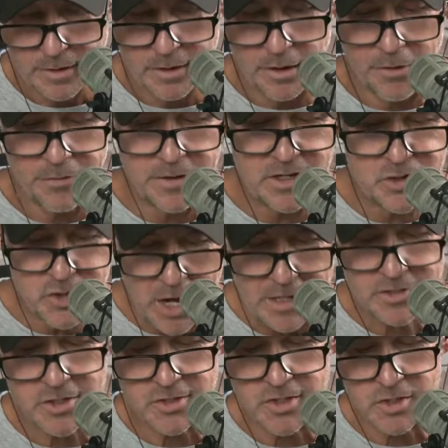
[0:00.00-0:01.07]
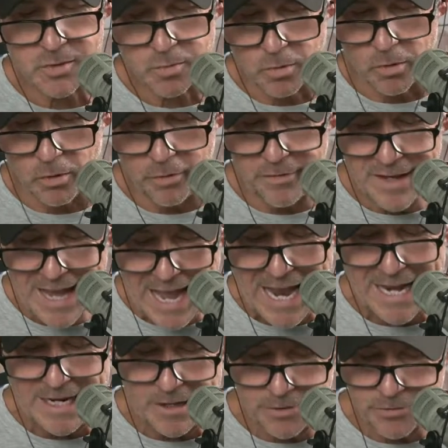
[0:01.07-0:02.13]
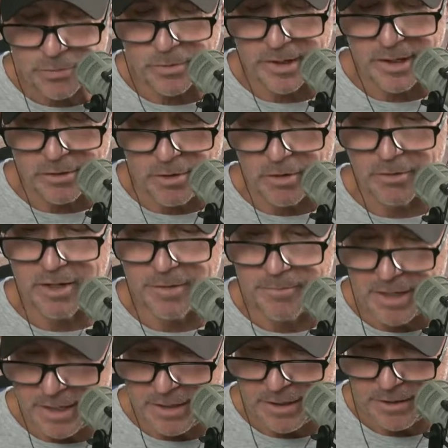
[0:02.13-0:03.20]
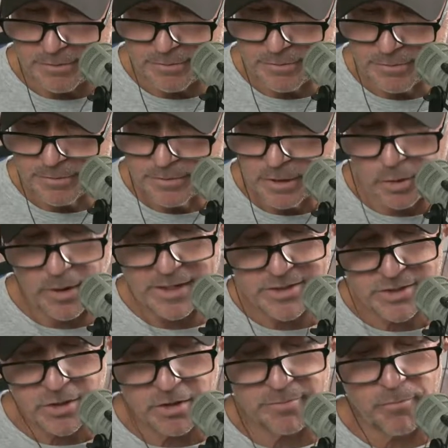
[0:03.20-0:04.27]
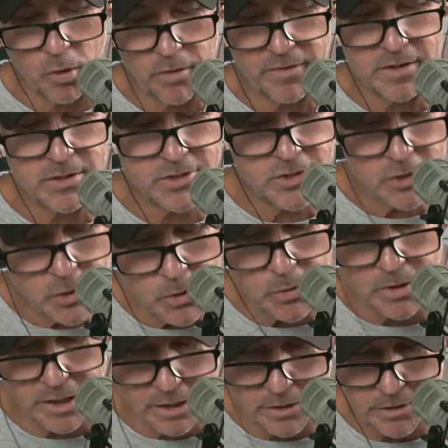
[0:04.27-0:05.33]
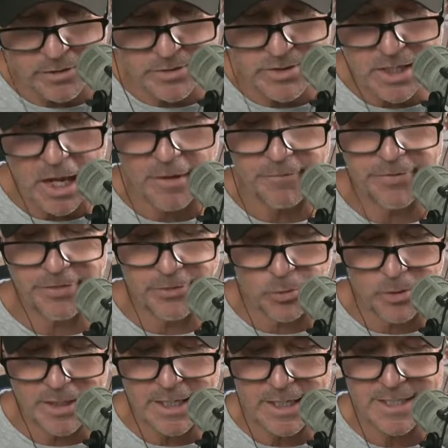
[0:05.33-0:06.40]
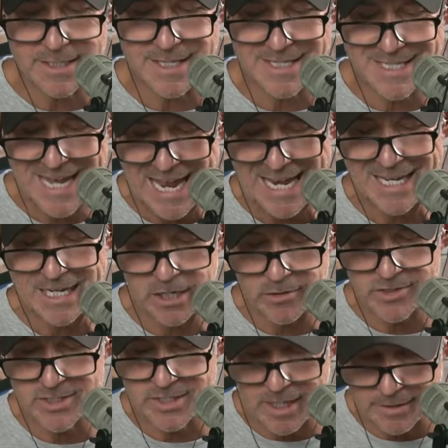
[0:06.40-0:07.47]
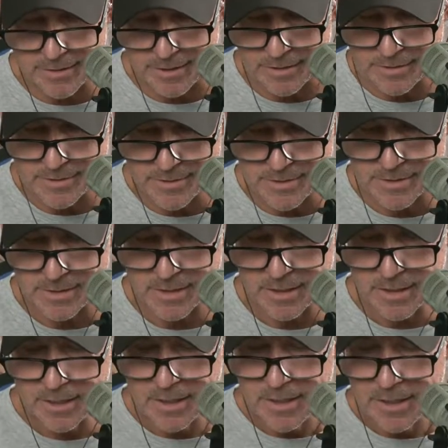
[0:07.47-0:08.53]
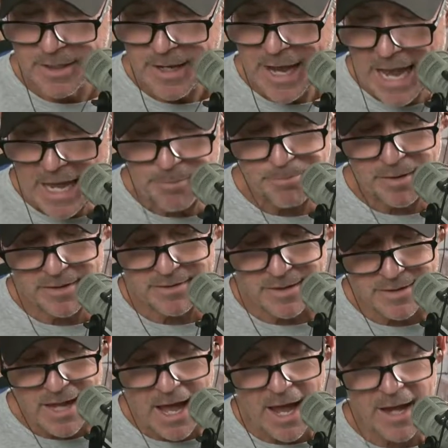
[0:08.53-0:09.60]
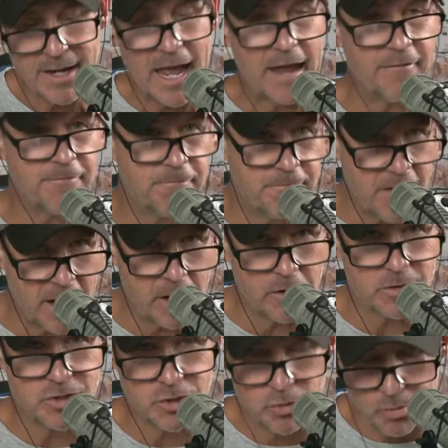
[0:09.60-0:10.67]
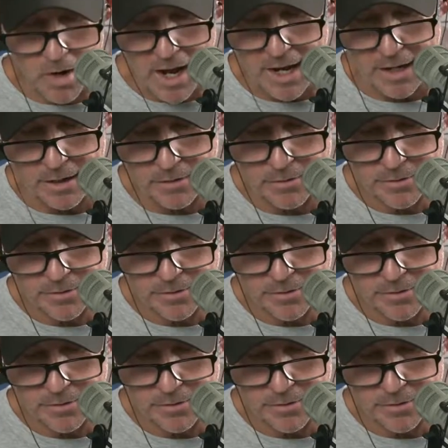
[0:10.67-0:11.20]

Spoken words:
The justices ruled the 83-year-old comedian, who has served more than 2 years of 3 to 10 year sentence, had been denied a fair trial.